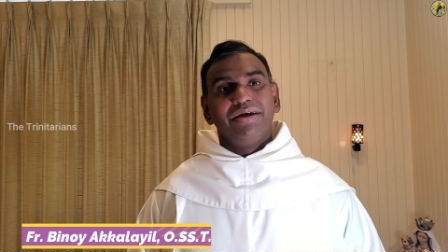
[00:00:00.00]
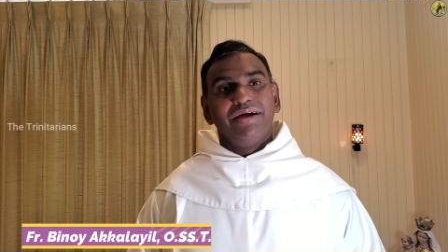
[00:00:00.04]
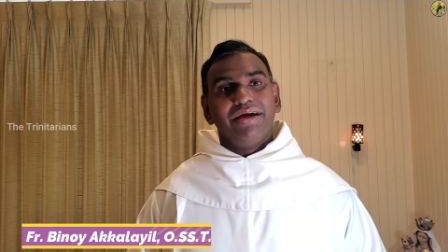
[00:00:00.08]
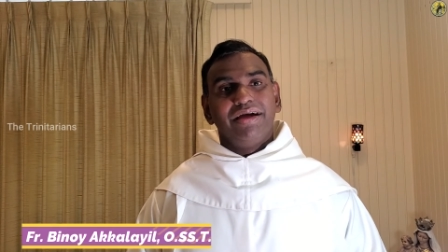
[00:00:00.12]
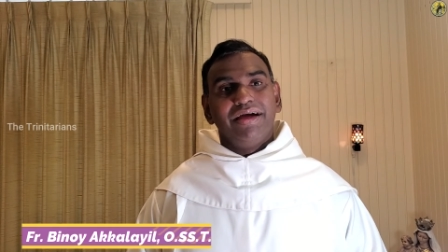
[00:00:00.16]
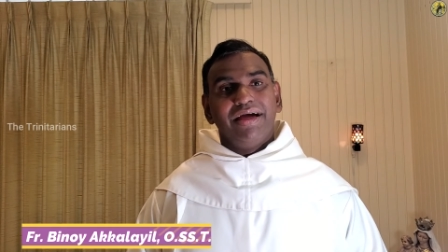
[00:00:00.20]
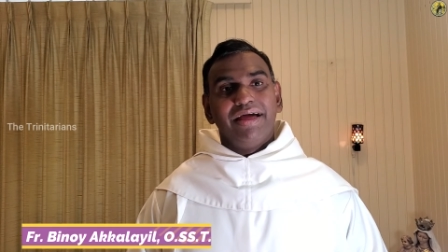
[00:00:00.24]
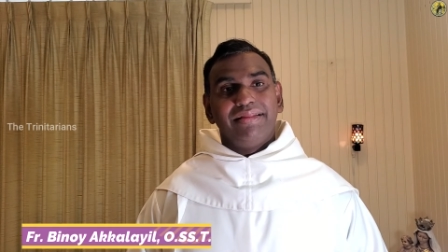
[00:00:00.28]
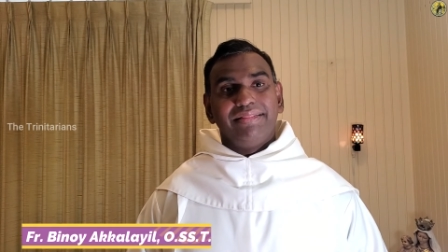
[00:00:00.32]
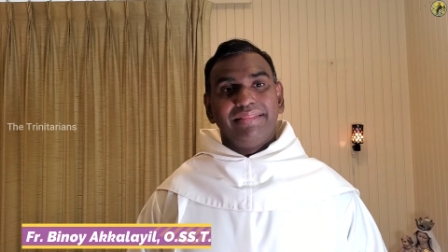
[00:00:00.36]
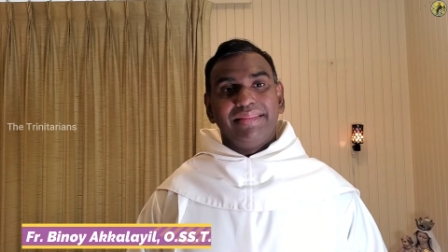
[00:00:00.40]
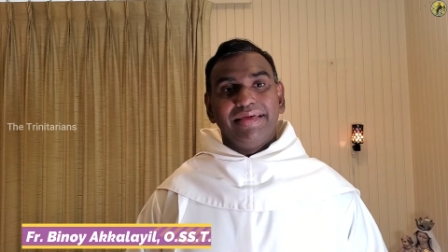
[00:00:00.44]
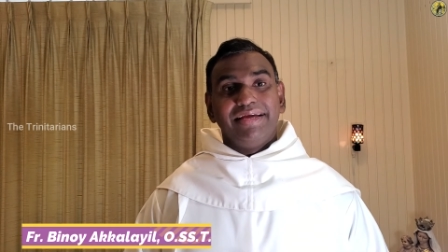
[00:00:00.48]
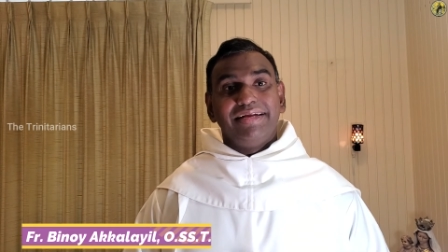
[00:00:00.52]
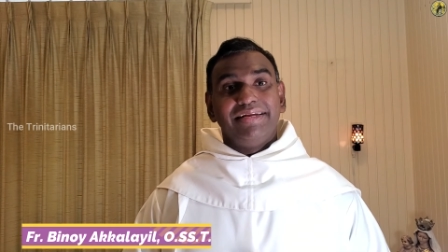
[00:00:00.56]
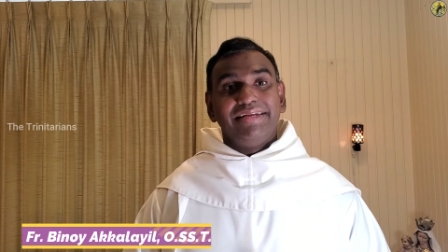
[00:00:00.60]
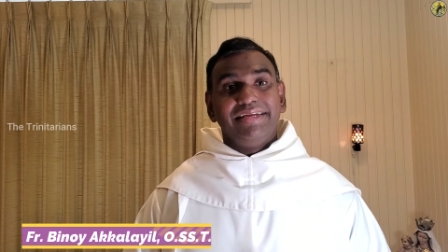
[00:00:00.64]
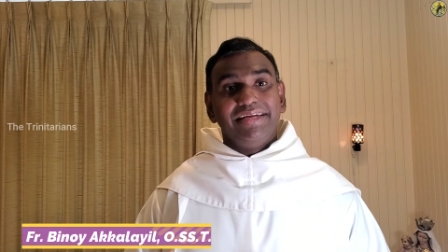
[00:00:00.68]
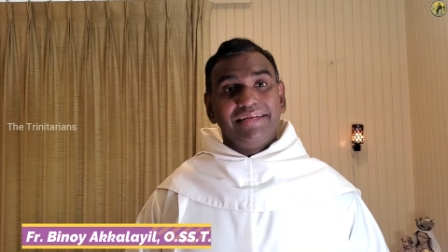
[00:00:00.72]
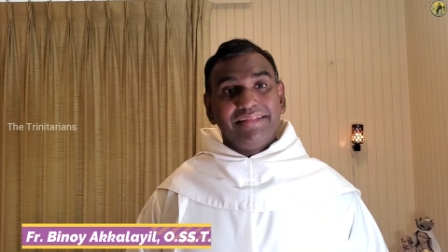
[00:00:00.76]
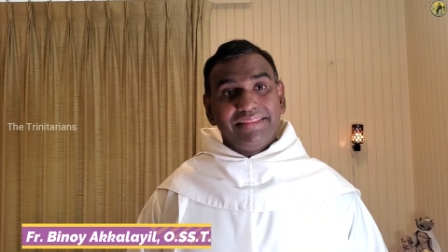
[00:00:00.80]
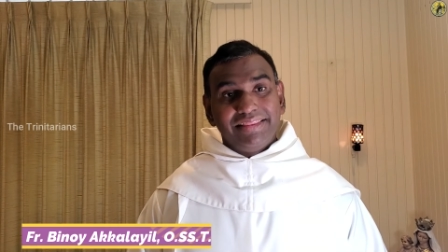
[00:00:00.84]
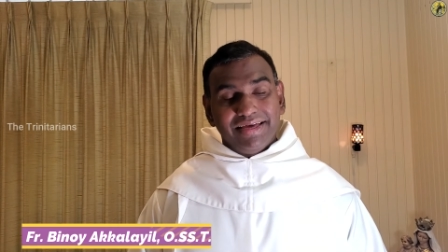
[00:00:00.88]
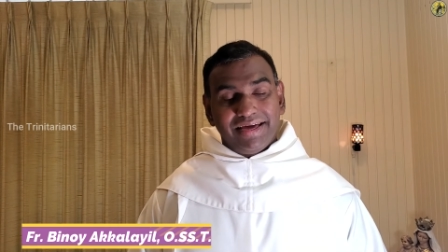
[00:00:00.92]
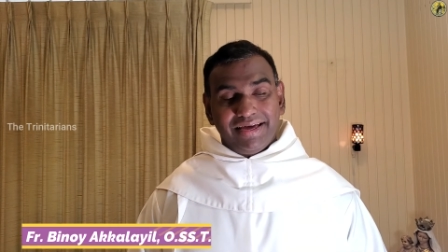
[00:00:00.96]
And they
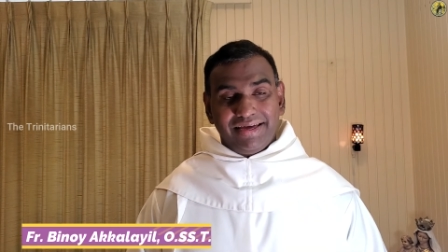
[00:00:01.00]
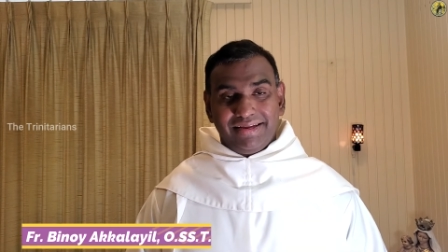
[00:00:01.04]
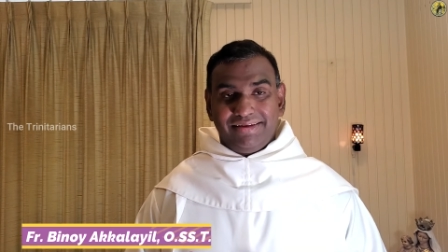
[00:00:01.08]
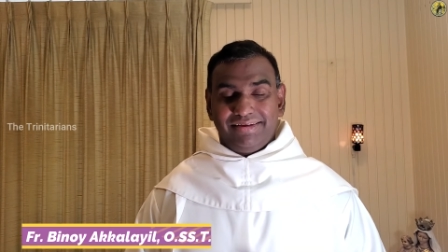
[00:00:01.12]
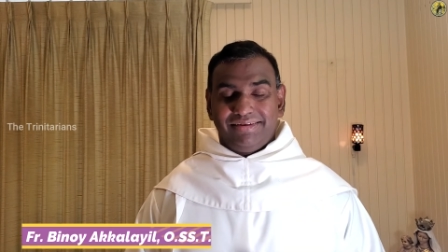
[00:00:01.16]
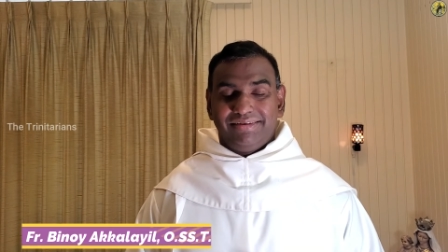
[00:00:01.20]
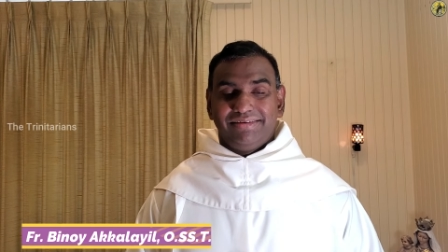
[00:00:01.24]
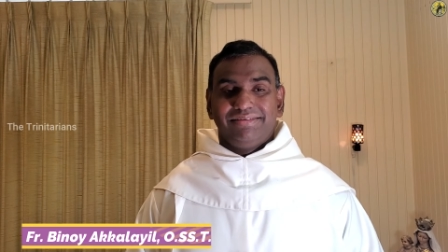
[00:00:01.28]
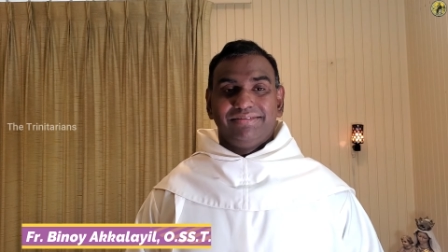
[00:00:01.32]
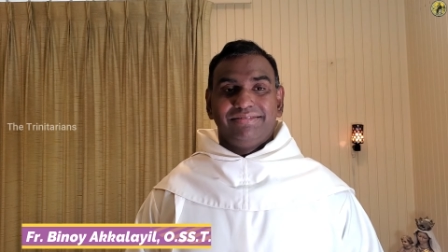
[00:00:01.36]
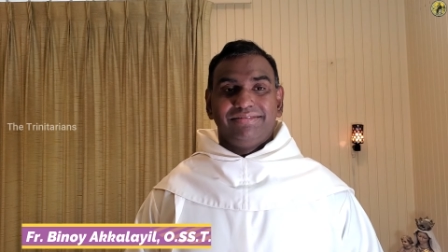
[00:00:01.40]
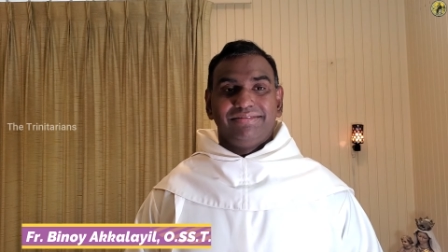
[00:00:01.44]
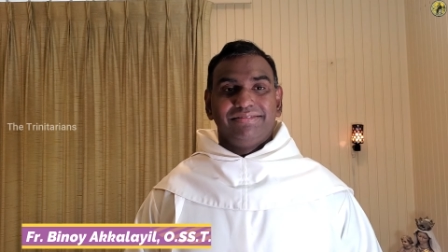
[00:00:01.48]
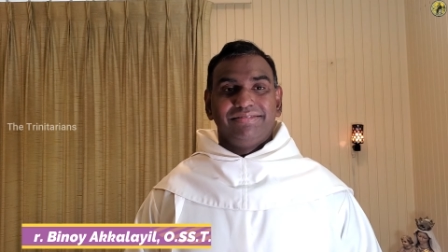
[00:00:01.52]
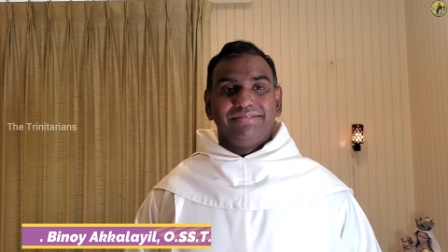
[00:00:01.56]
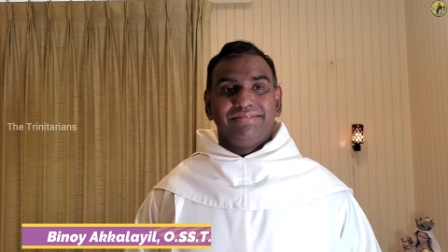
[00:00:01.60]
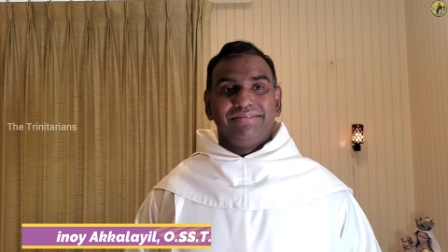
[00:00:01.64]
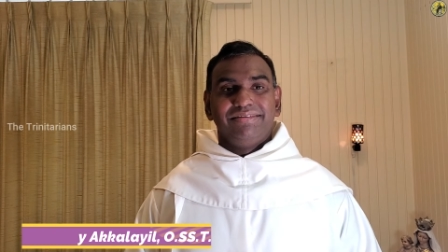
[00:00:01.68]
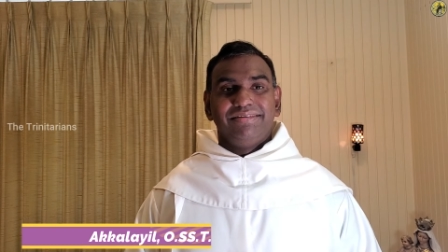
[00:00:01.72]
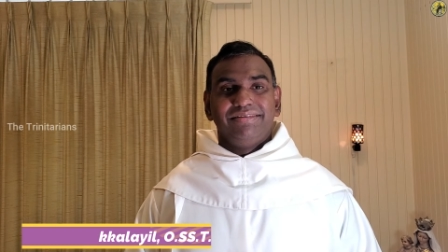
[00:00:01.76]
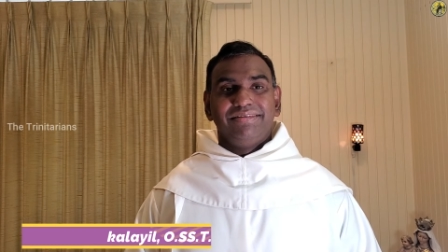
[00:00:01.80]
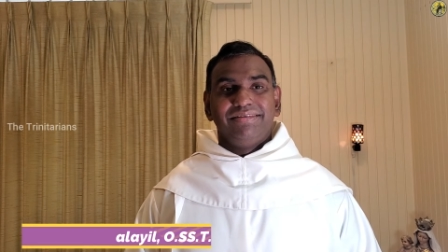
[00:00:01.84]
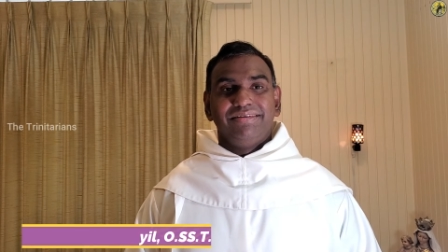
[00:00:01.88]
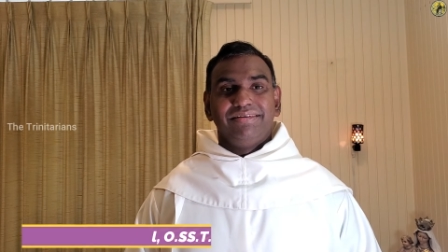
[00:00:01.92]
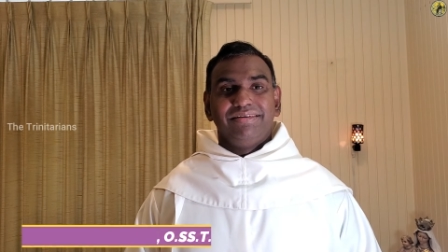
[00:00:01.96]
did that.
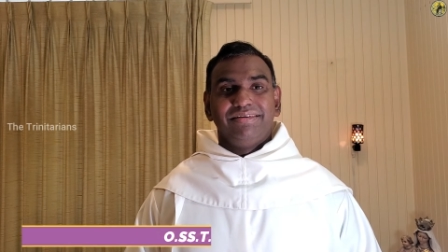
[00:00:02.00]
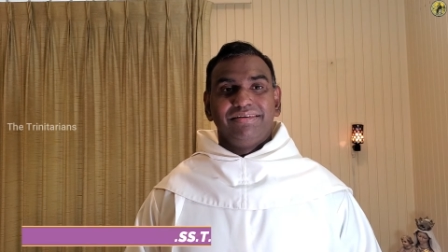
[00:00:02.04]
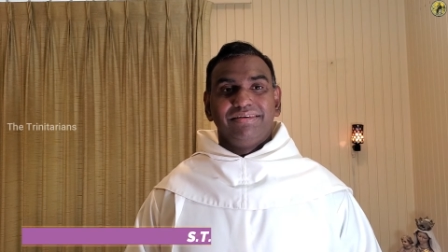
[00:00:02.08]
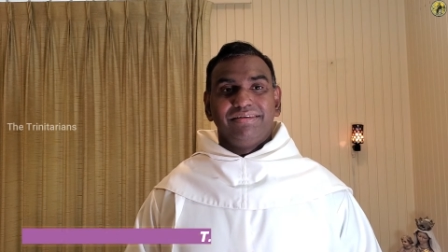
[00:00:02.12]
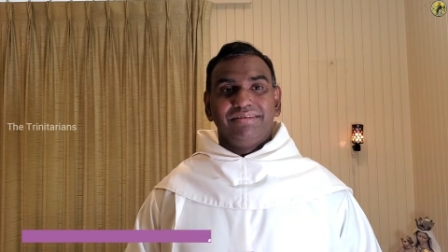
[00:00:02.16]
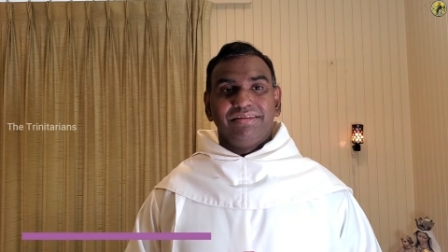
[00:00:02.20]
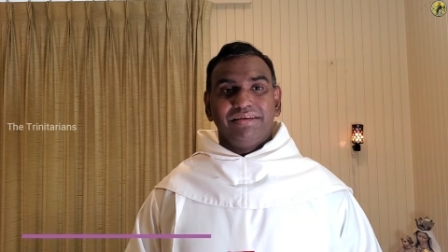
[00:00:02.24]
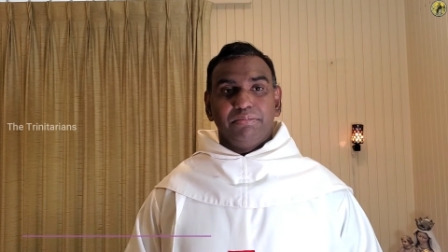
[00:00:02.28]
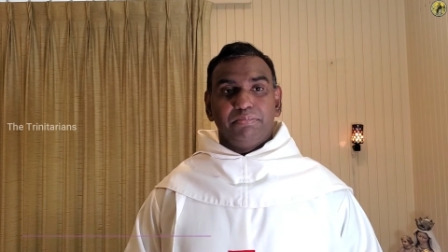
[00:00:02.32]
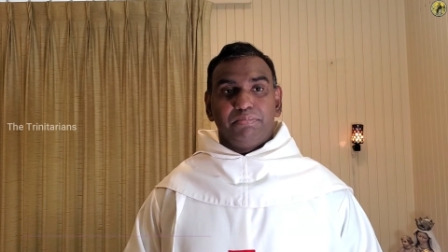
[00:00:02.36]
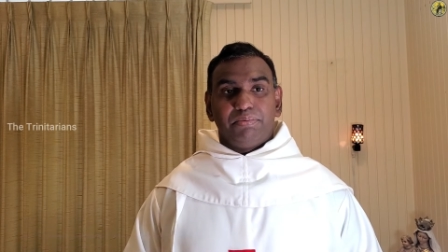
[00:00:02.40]
They